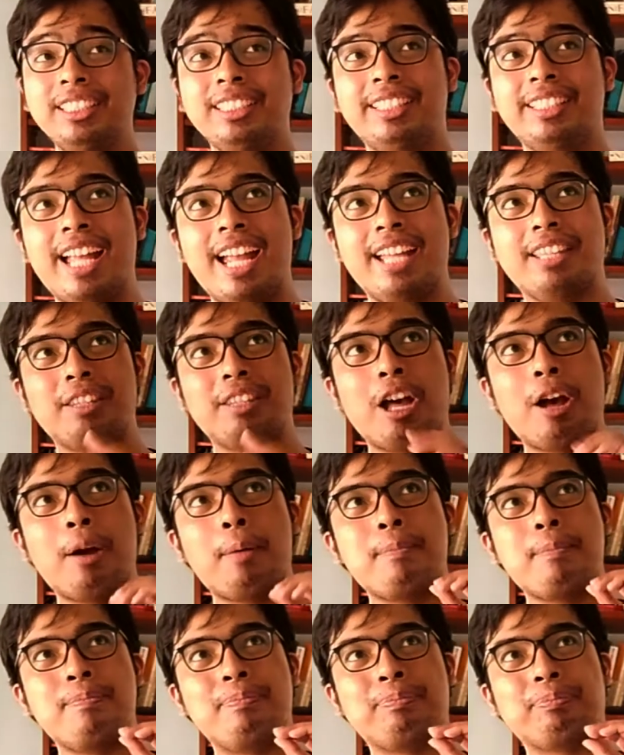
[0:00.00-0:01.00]
that
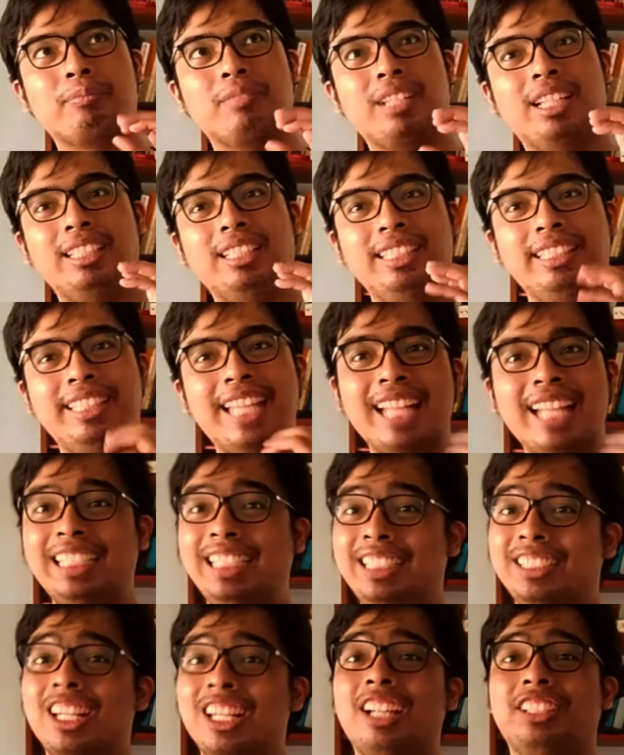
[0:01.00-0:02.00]

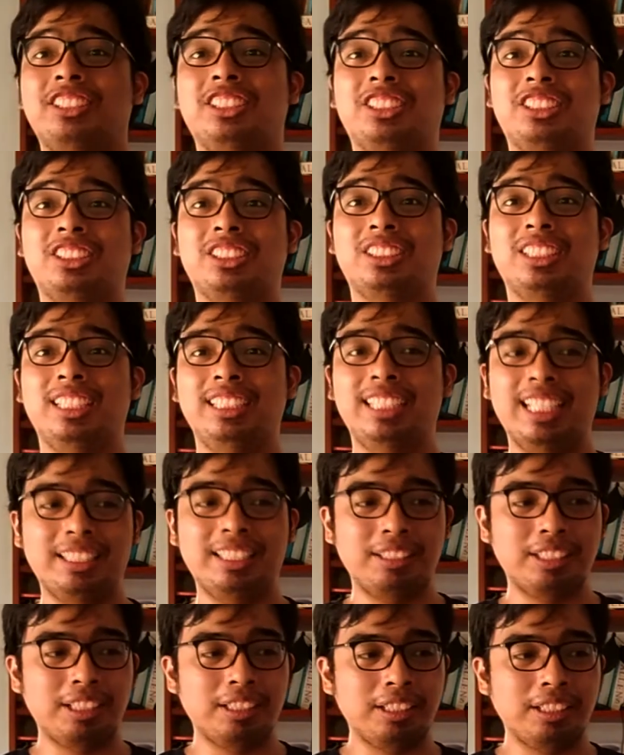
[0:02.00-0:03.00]
daddy touch, that
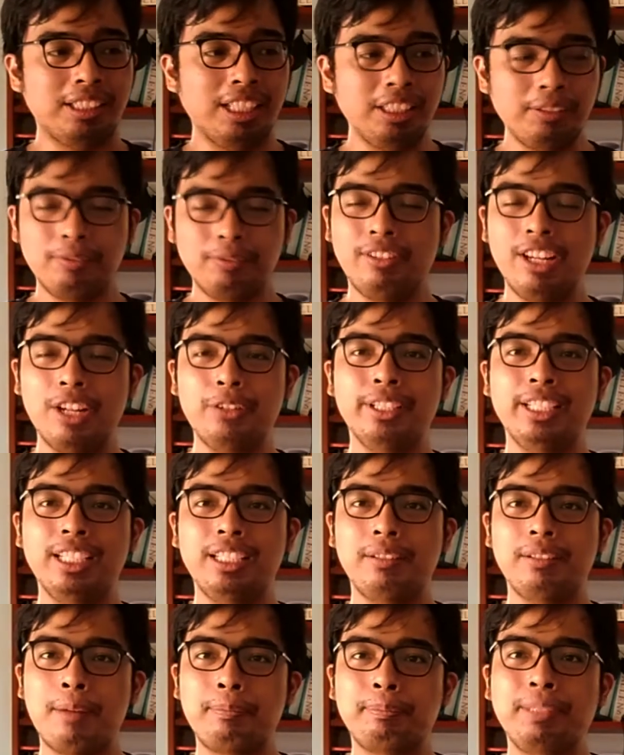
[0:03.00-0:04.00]

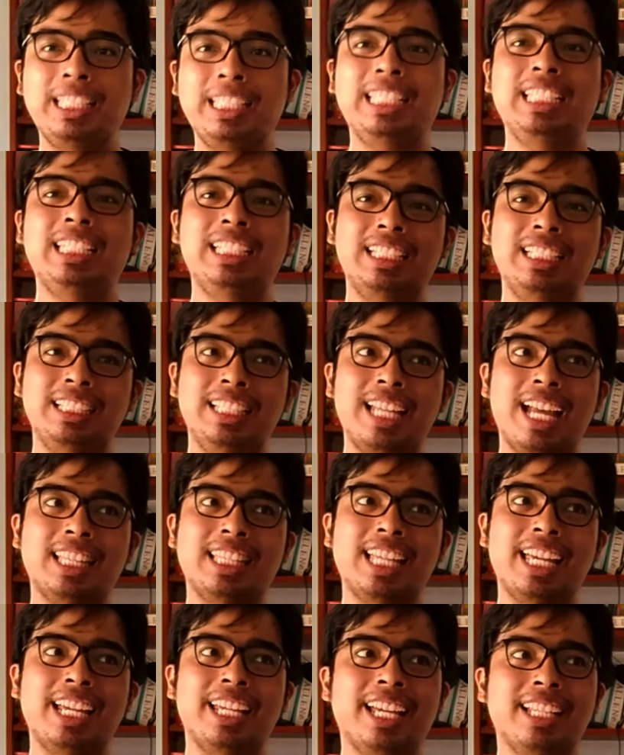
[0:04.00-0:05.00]
very appeal
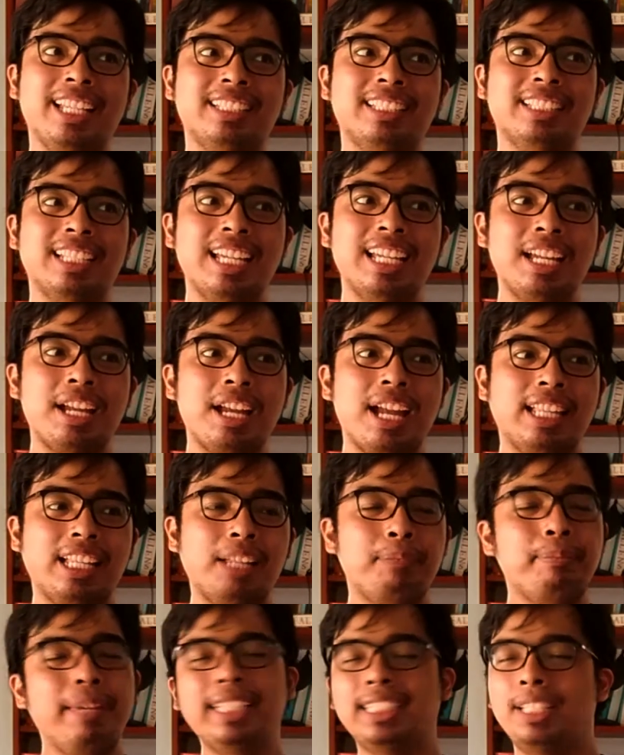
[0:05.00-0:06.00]
that I guess
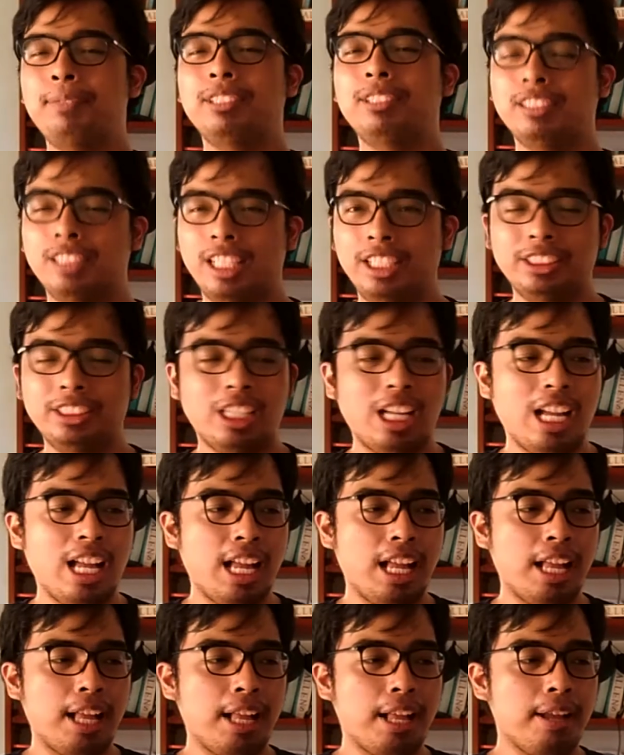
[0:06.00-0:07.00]
that makes him such
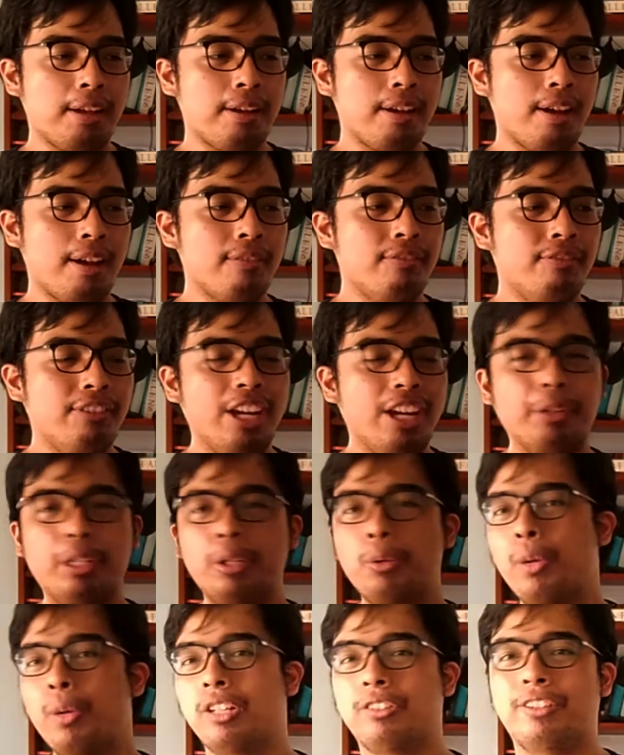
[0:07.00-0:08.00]
a very
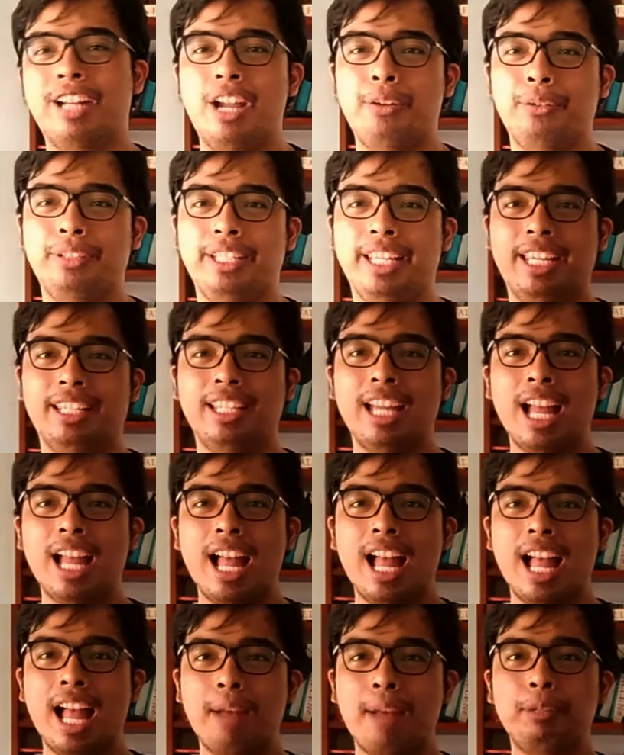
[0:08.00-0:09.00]
well-rounded
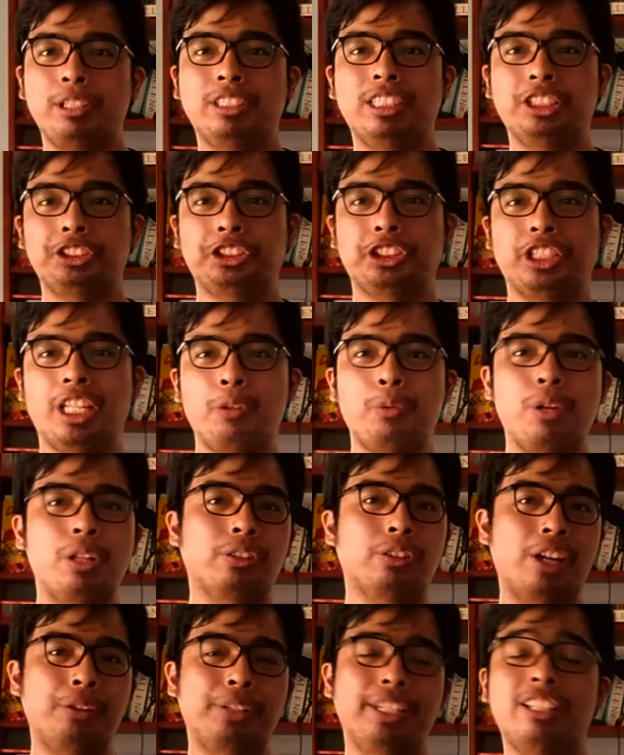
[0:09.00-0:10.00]
musician, a
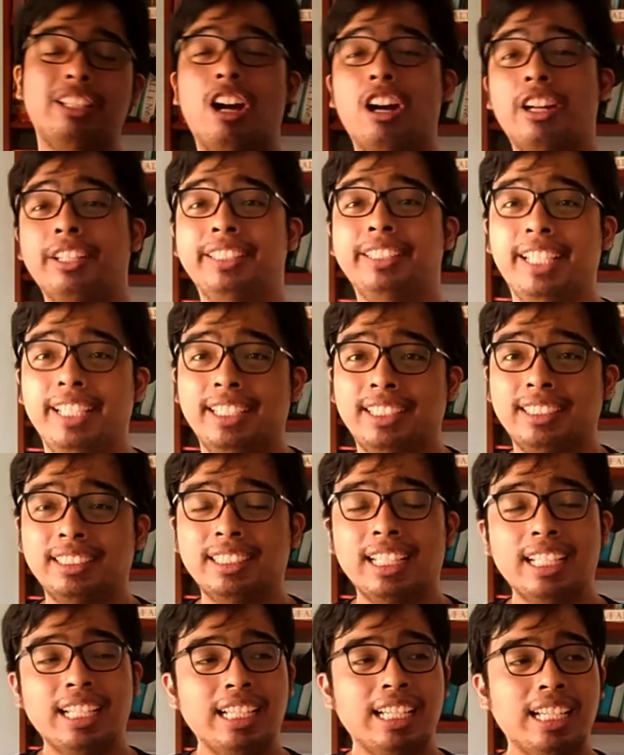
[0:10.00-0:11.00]
well-rounded artist,
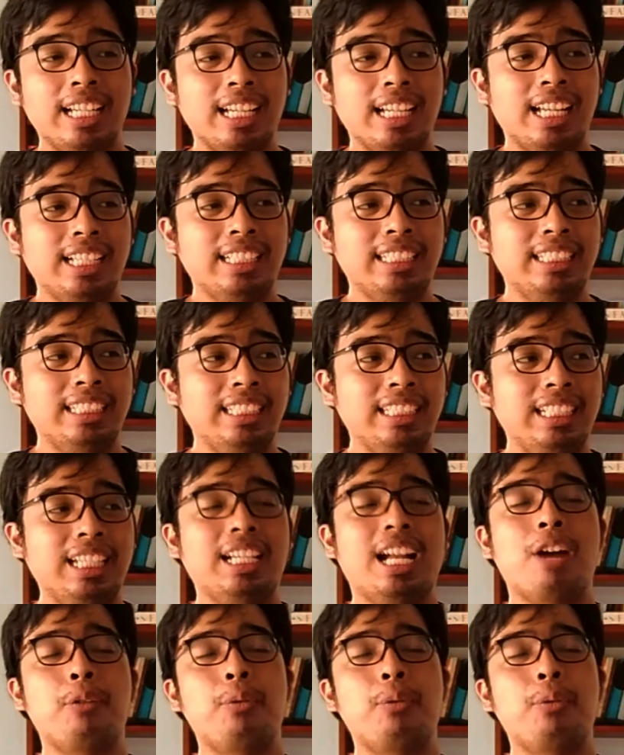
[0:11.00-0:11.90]
a